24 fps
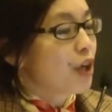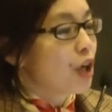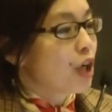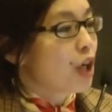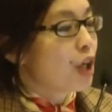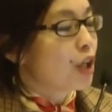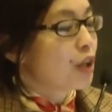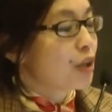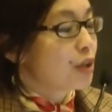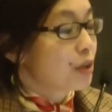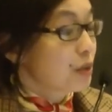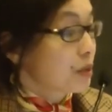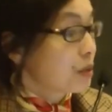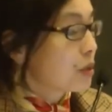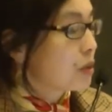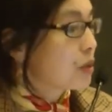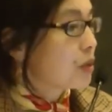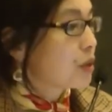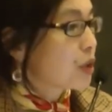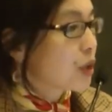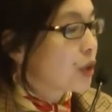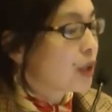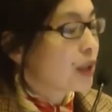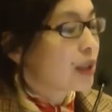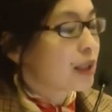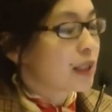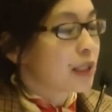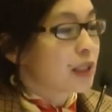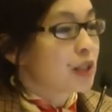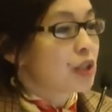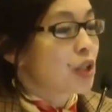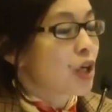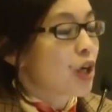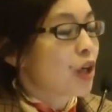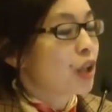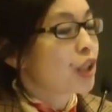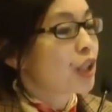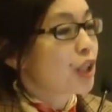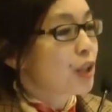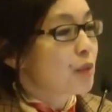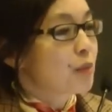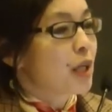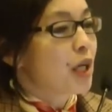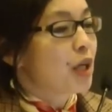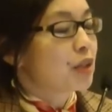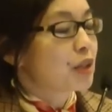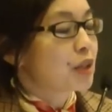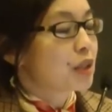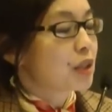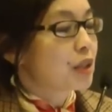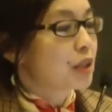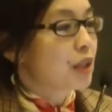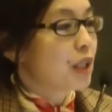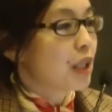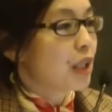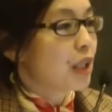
are currently talking about